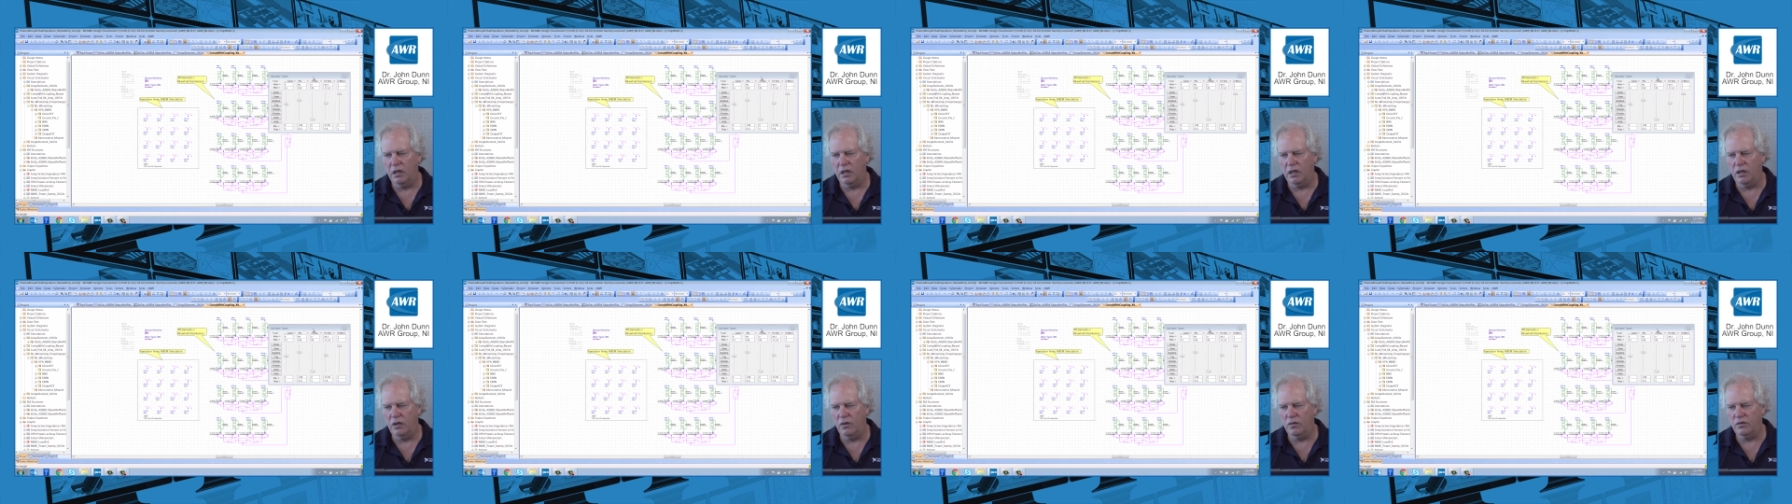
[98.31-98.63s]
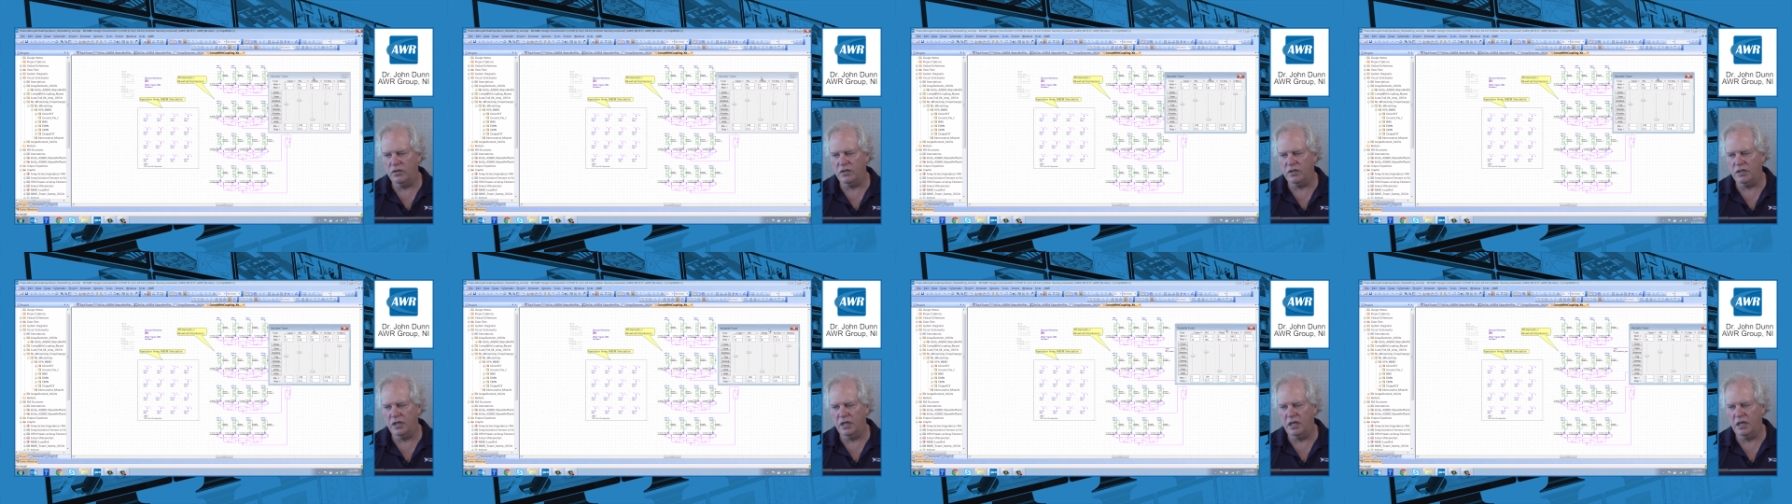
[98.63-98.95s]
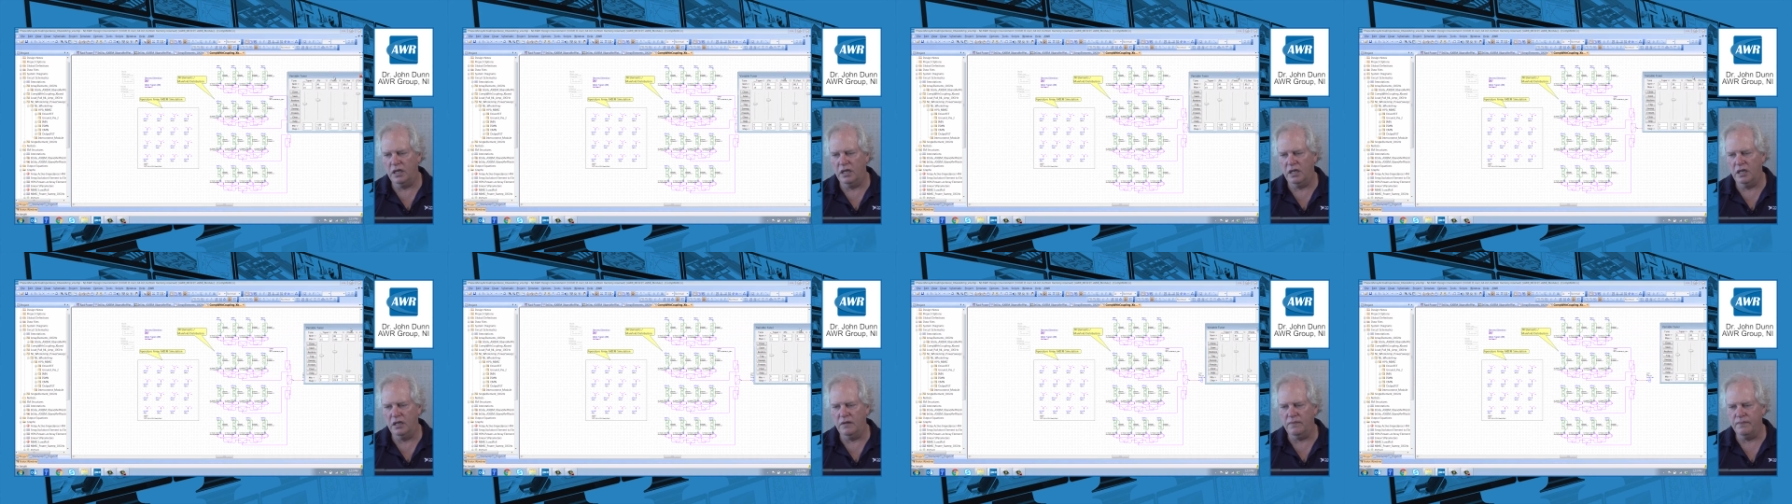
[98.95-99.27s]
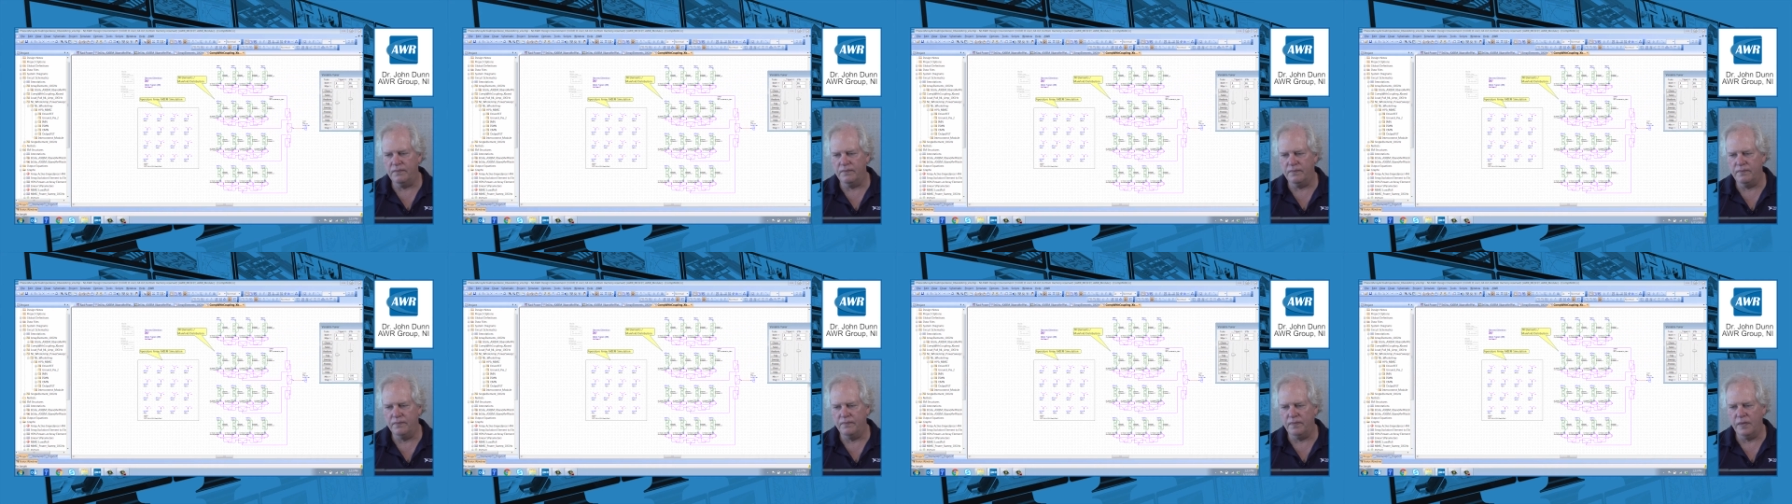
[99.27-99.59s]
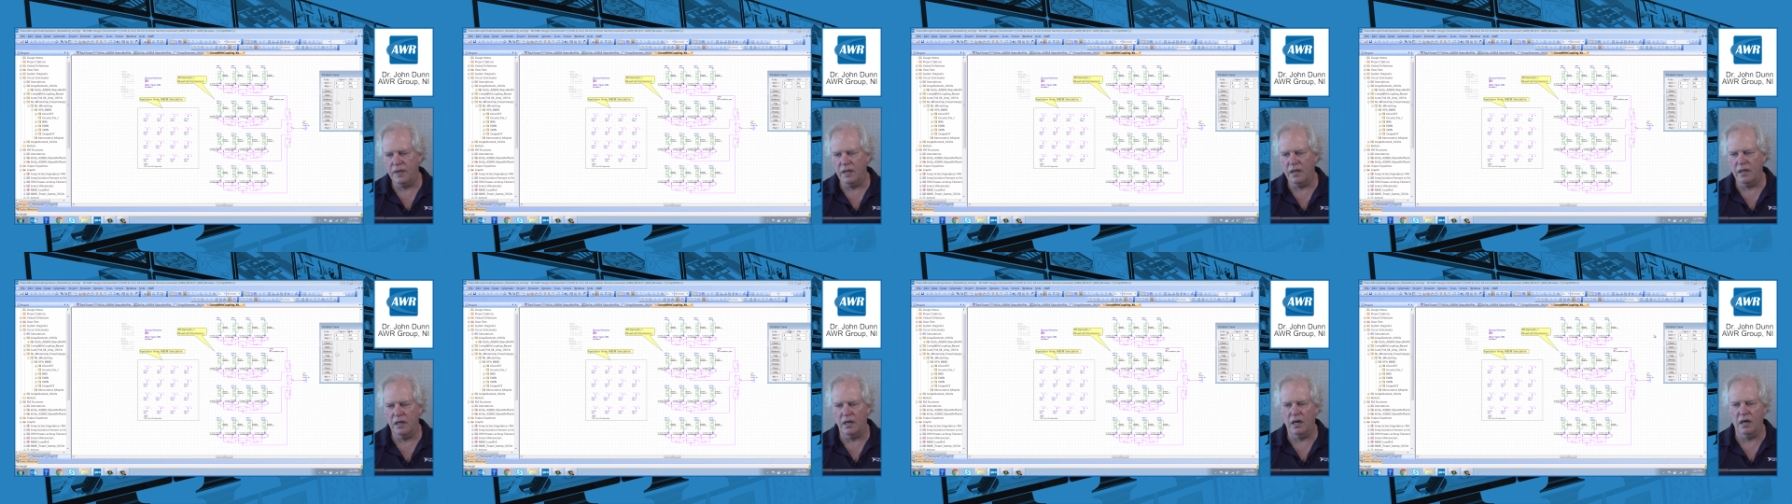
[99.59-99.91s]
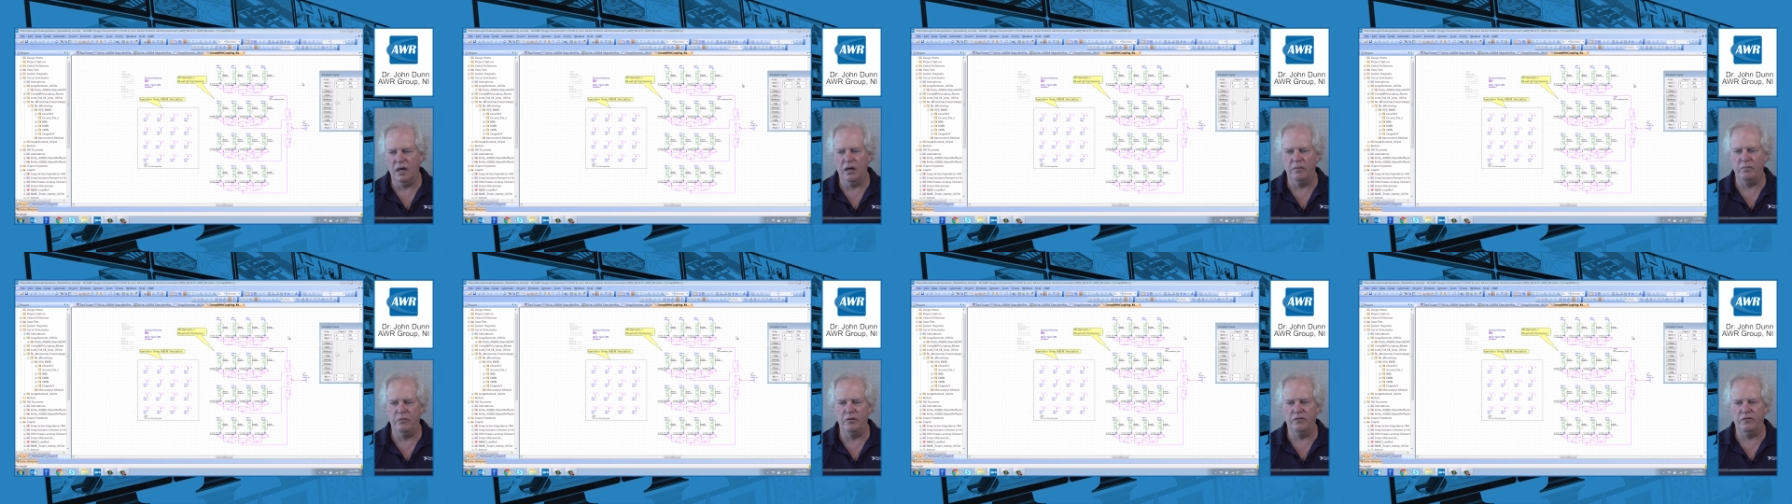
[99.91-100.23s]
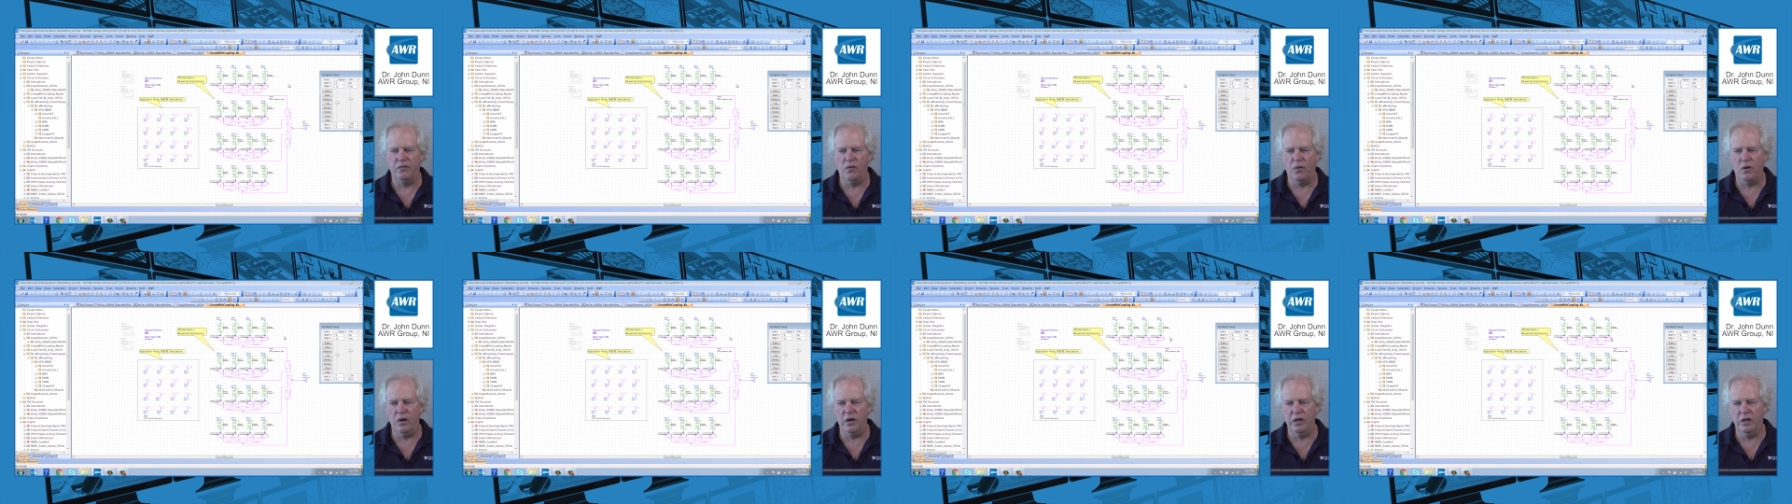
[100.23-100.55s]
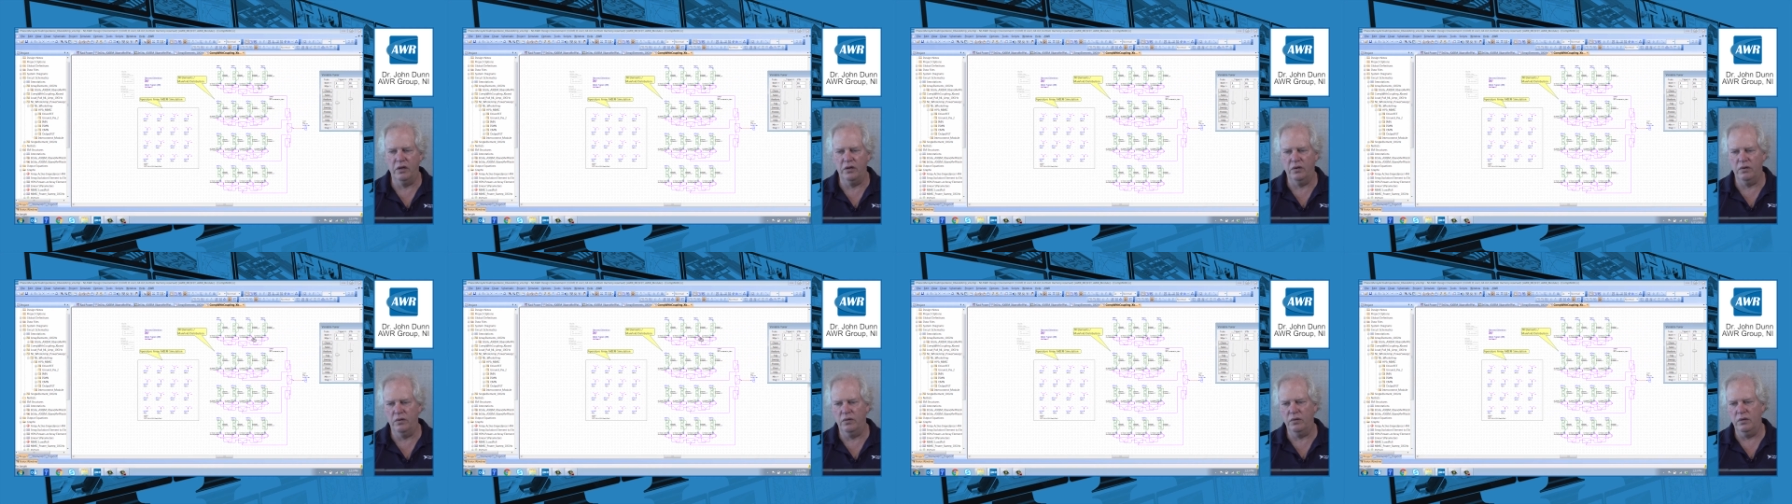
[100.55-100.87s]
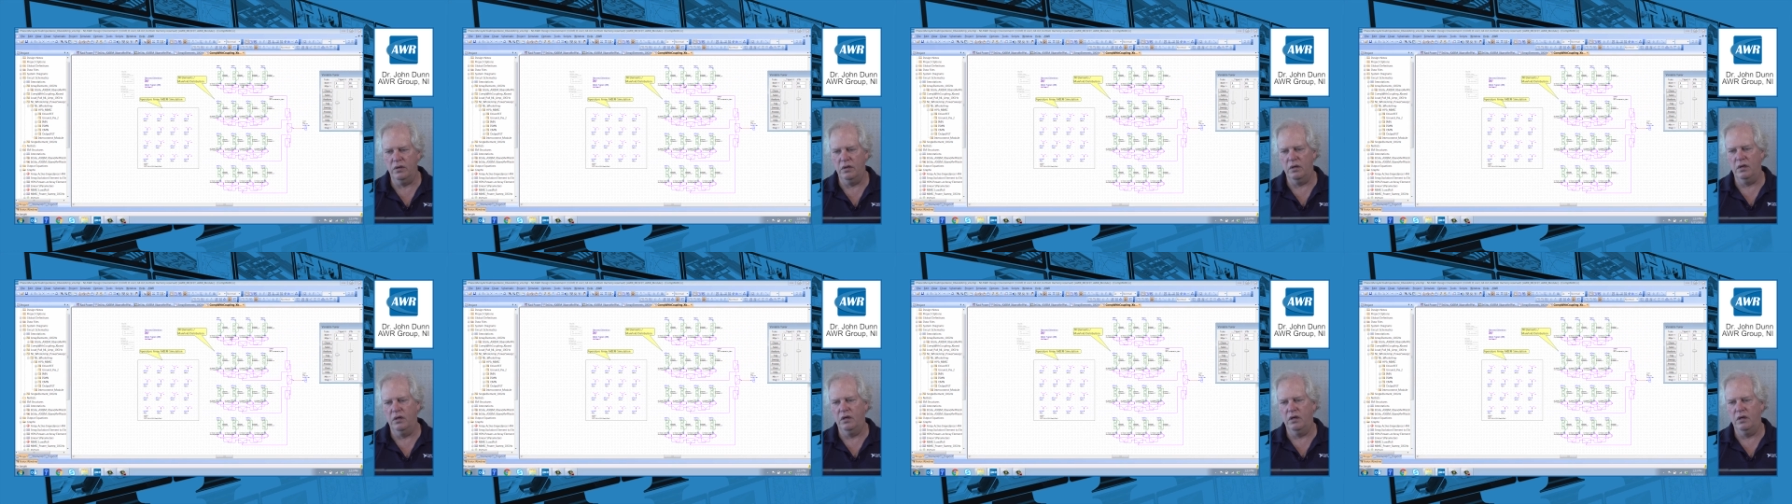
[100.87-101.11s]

you see uh, before you